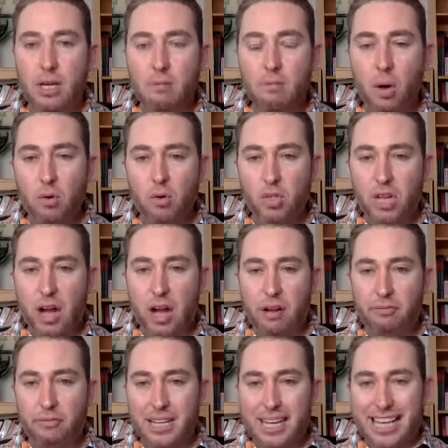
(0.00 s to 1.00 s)
most
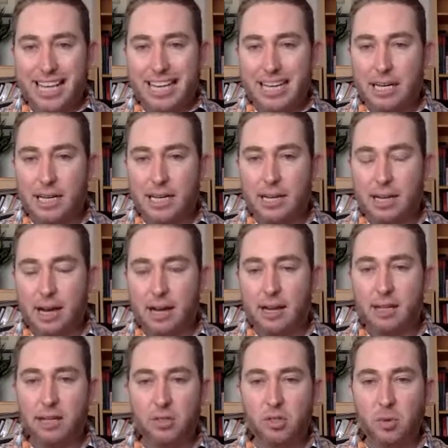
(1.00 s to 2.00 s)
often,
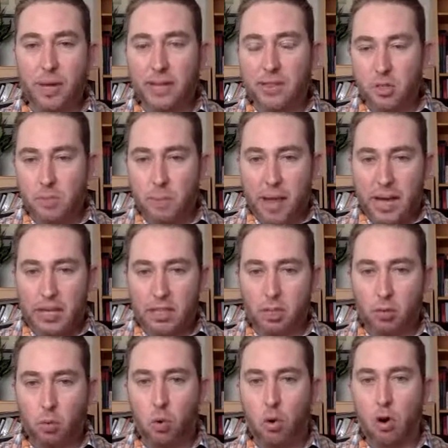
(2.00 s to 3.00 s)
so again, the
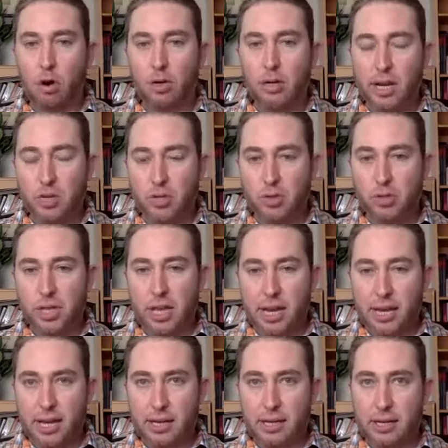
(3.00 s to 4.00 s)
Spanish were interested
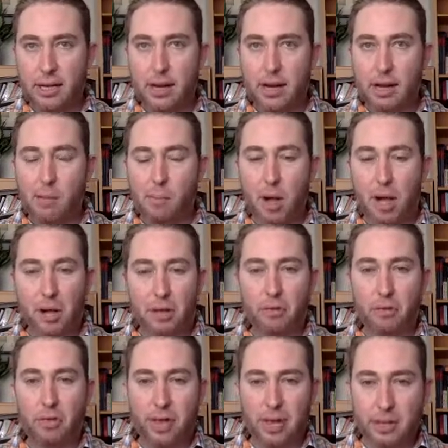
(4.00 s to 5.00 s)
in, among
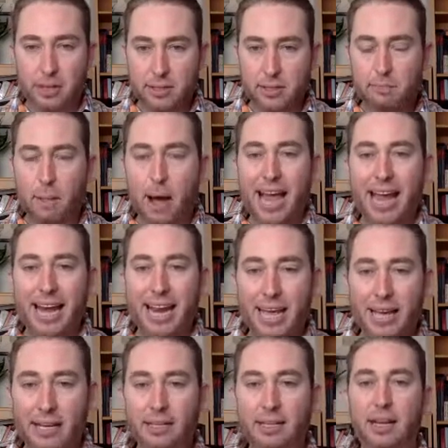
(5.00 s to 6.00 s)
other things,
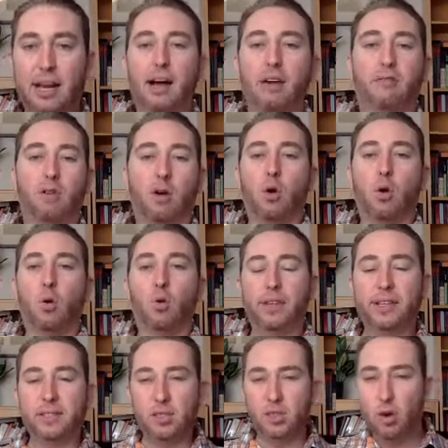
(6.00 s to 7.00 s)
mining for gold
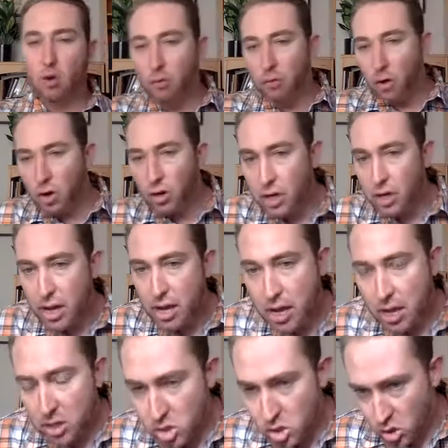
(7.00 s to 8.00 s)
and silver
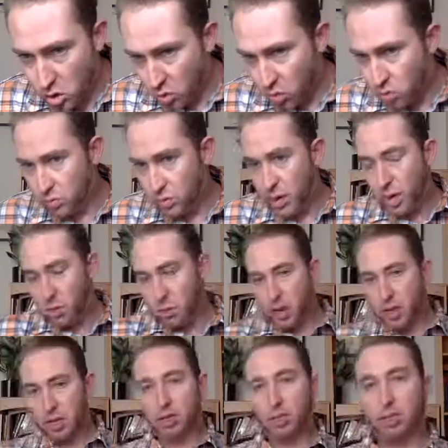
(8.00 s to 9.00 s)
to
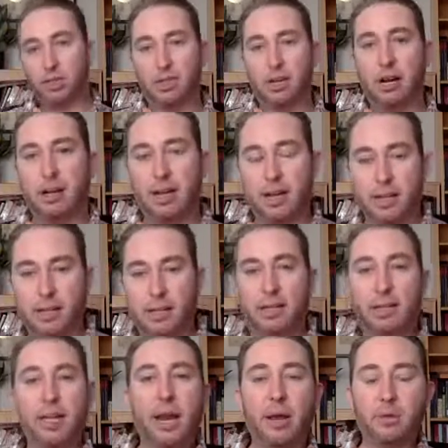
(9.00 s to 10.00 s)
enrich,
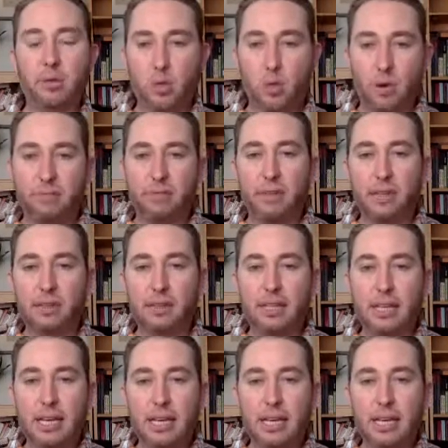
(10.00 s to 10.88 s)
sort of the